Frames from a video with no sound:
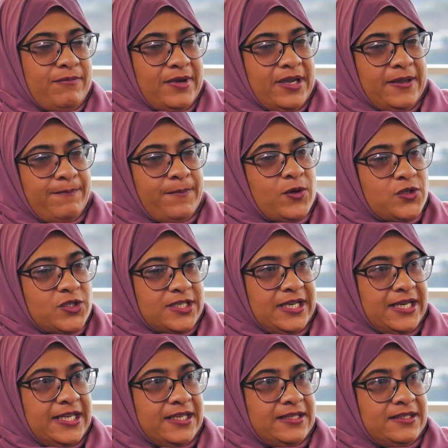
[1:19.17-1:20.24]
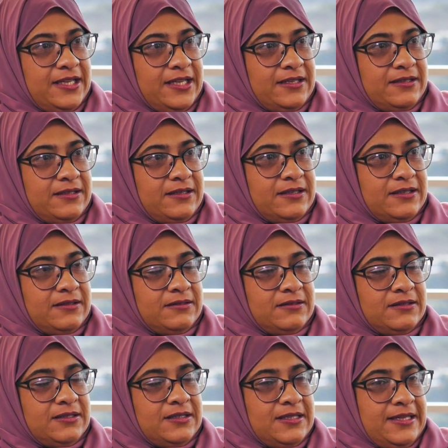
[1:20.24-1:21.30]
my postgrad
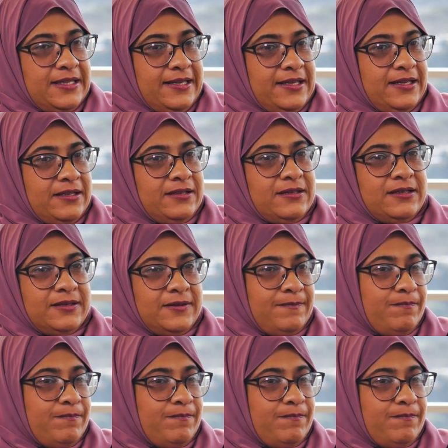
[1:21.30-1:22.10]
and